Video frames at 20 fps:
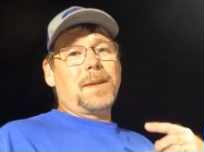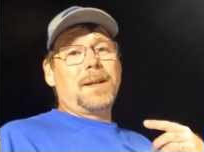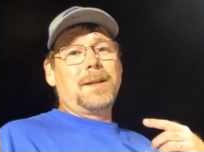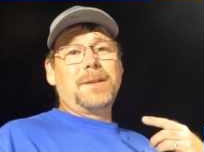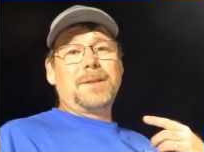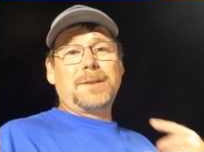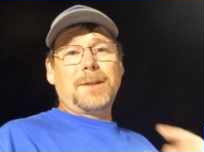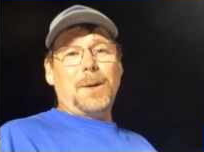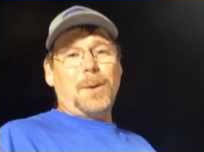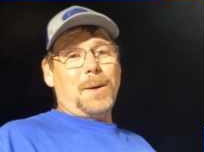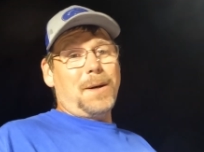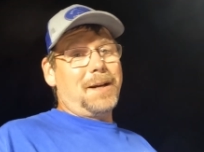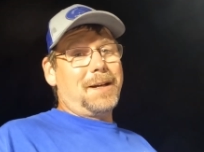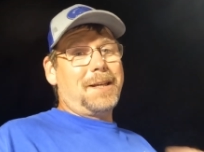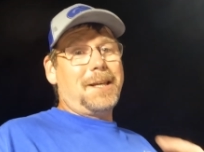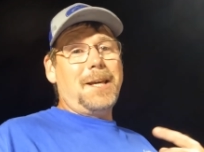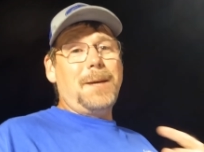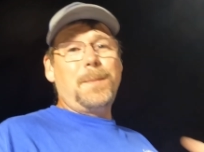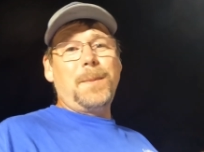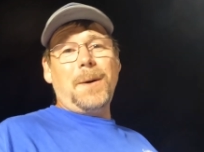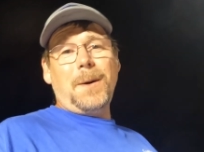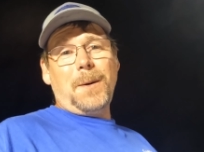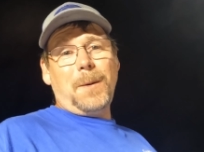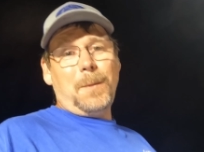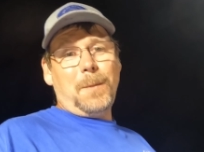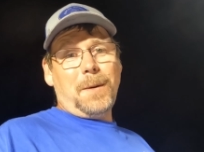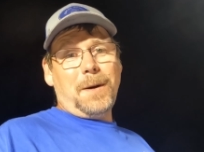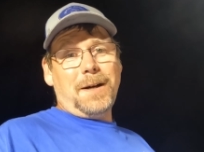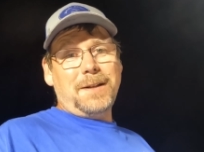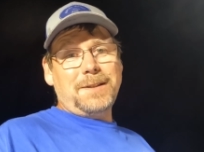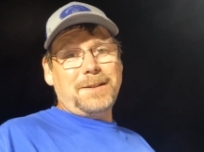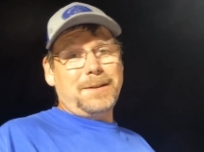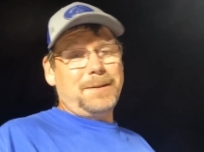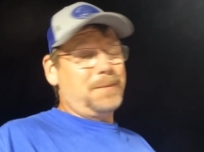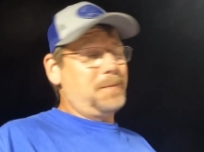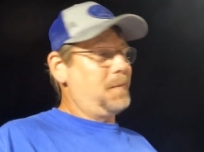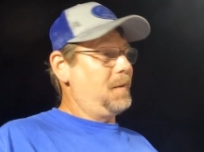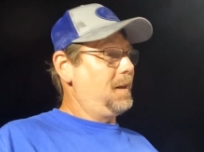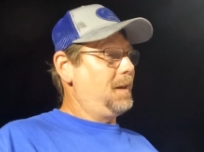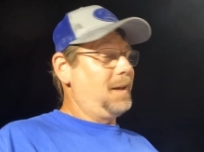So keep on watching.